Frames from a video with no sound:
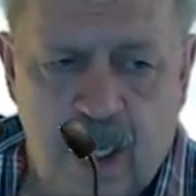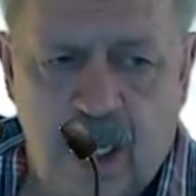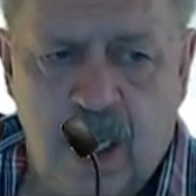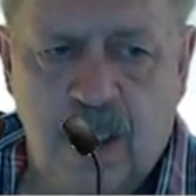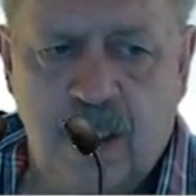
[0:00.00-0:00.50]

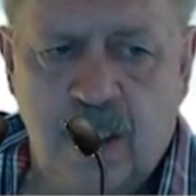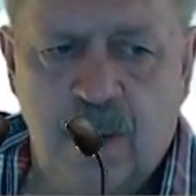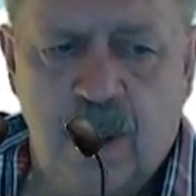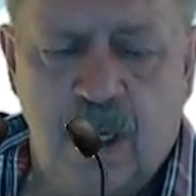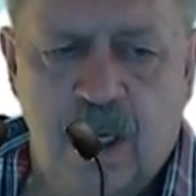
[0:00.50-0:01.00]
And
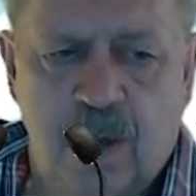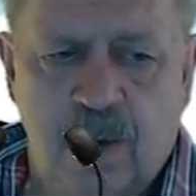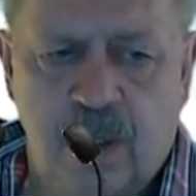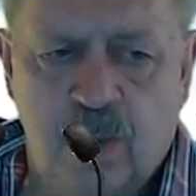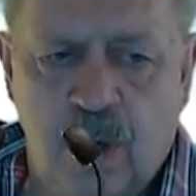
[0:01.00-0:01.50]
then
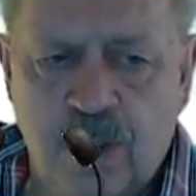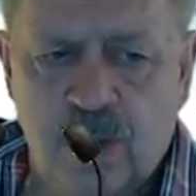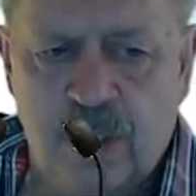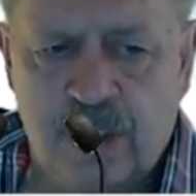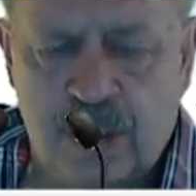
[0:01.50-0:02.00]
it works
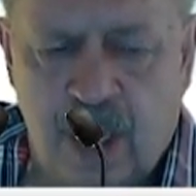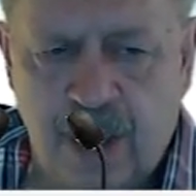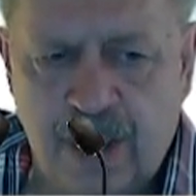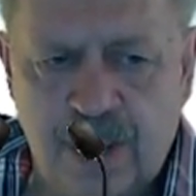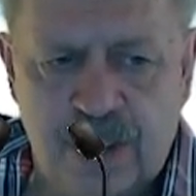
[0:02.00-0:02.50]
on a
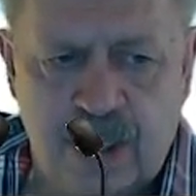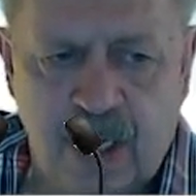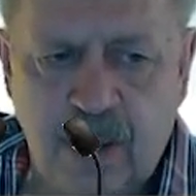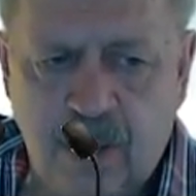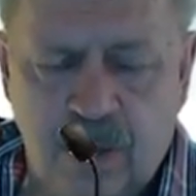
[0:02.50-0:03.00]
sliding
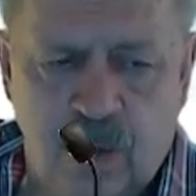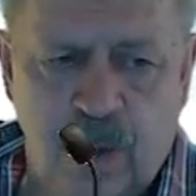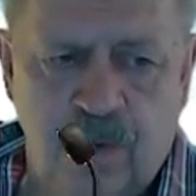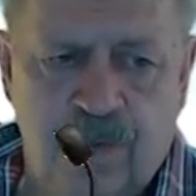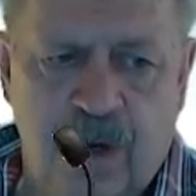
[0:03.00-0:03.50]
scale,
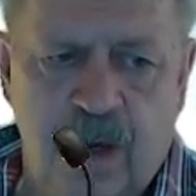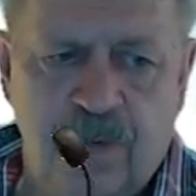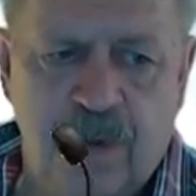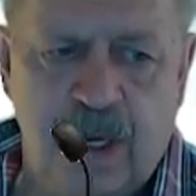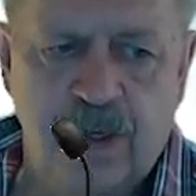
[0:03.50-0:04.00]

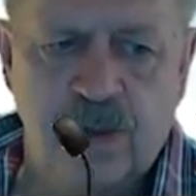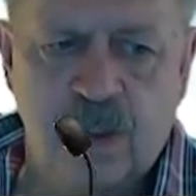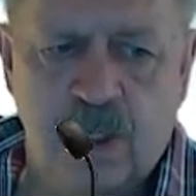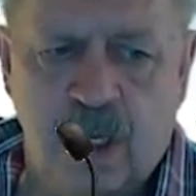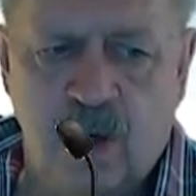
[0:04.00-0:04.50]

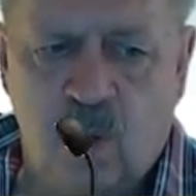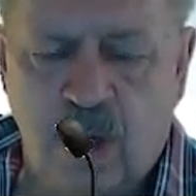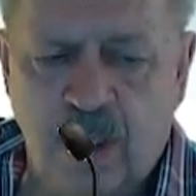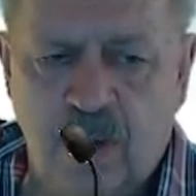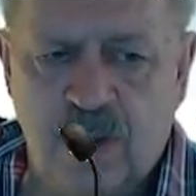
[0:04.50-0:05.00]
25,001 to